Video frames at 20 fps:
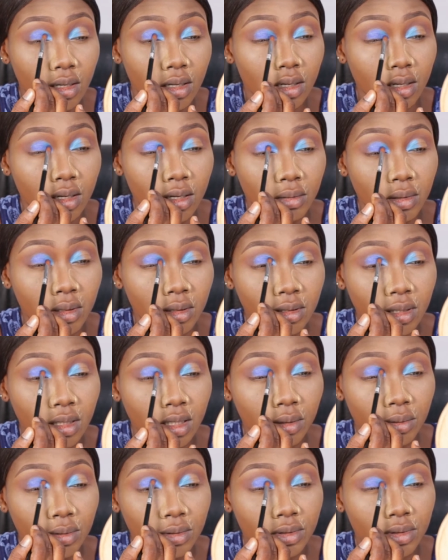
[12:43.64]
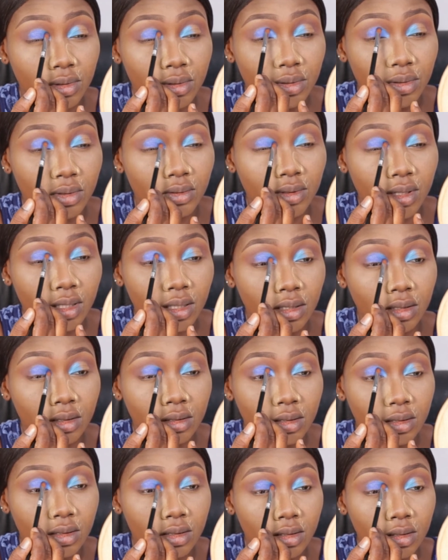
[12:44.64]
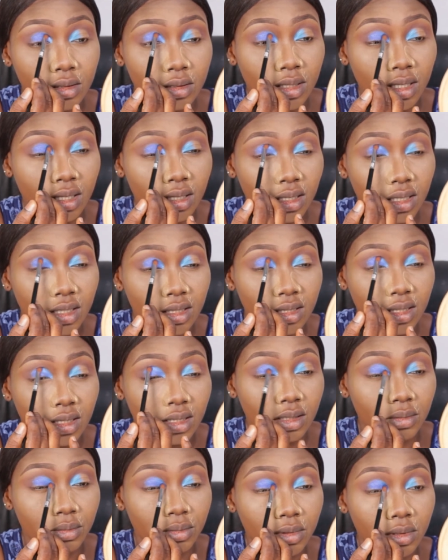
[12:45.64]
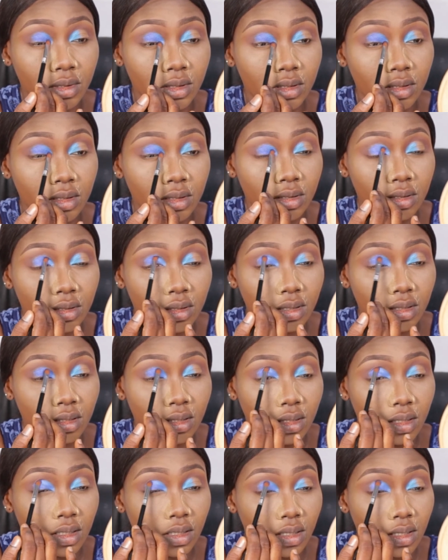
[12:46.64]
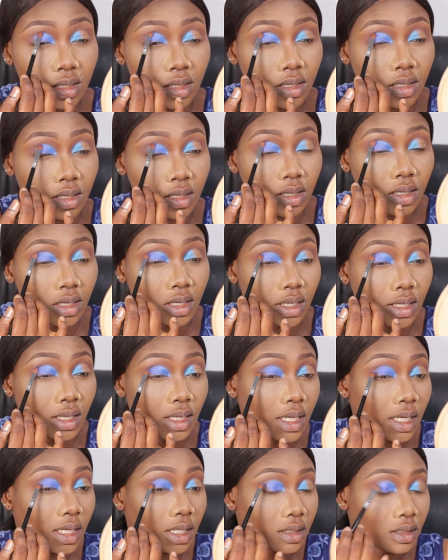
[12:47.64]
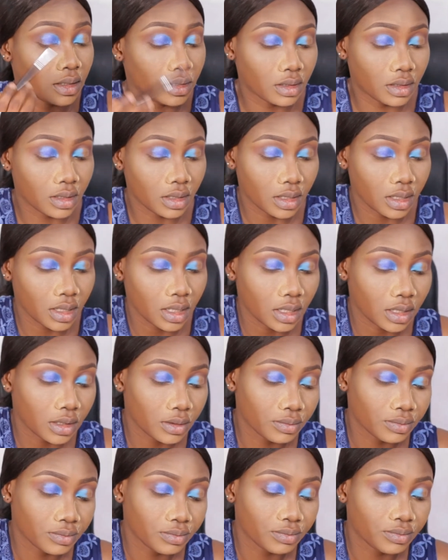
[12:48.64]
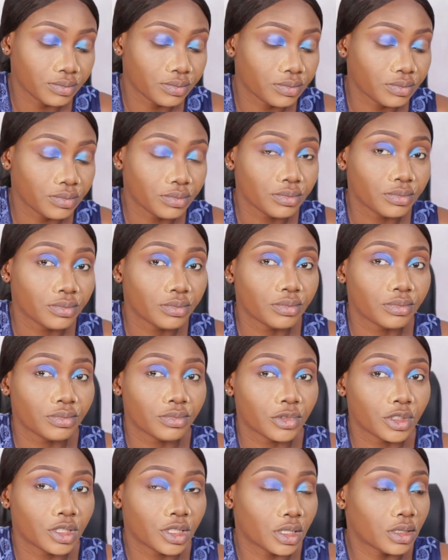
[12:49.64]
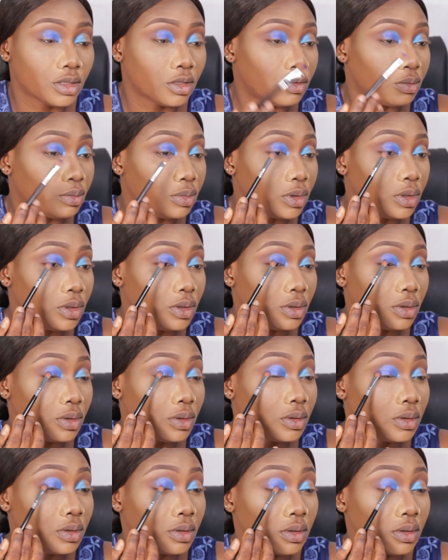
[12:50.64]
I think I want to go over this Dahlia shade a bit. I like the darker shade of blue.